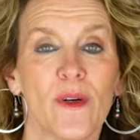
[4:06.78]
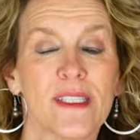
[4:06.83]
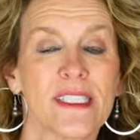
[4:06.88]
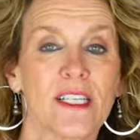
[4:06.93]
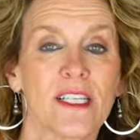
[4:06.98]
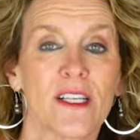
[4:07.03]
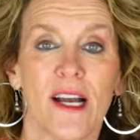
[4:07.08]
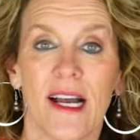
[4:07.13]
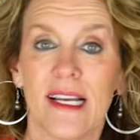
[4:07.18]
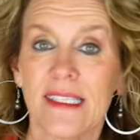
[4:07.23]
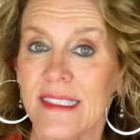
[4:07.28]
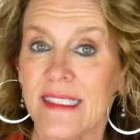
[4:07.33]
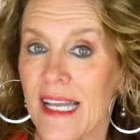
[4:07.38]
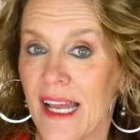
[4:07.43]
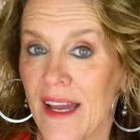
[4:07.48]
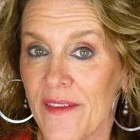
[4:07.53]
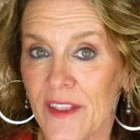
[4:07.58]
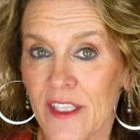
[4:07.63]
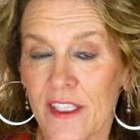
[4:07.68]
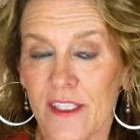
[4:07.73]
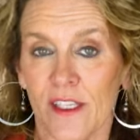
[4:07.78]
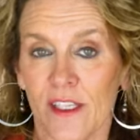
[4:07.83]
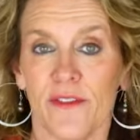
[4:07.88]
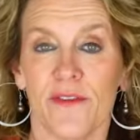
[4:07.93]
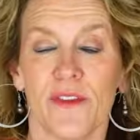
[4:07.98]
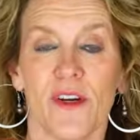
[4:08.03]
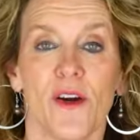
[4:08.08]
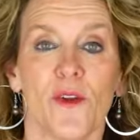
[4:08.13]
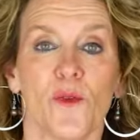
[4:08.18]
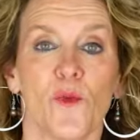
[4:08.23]
What's it cost to have this little
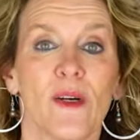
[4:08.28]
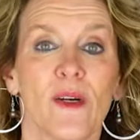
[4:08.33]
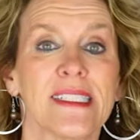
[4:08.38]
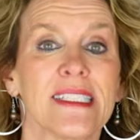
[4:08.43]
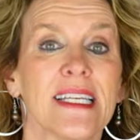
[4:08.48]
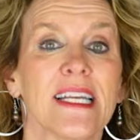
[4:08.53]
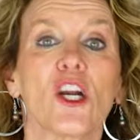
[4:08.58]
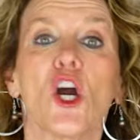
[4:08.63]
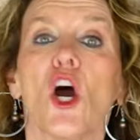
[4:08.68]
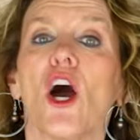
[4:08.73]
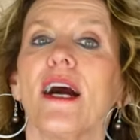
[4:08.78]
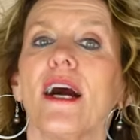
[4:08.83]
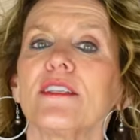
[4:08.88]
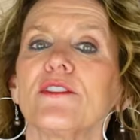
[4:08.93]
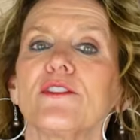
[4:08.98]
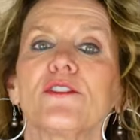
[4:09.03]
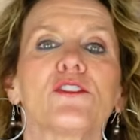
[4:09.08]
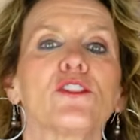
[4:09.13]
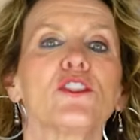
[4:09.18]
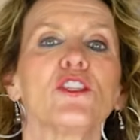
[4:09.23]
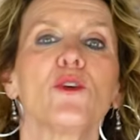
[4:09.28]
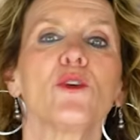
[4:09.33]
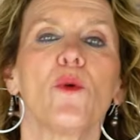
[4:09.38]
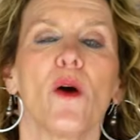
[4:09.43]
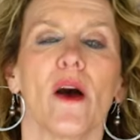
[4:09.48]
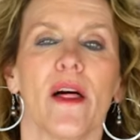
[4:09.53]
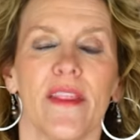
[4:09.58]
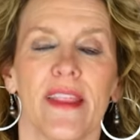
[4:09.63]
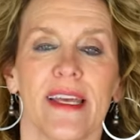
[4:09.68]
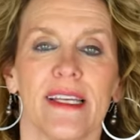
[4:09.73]
phone? What's it cost to do all